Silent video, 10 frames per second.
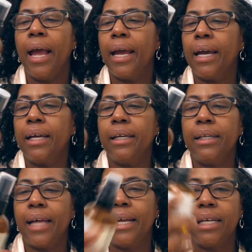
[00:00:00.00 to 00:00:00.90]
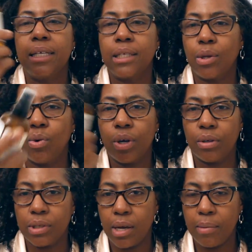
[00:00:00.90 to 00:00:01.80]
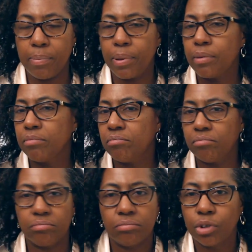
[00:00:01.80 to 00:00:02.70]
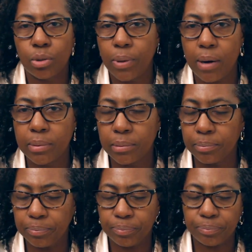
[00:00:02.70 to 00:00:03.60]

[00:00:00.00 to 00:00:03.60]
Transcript: and that heats the oils up, no problem.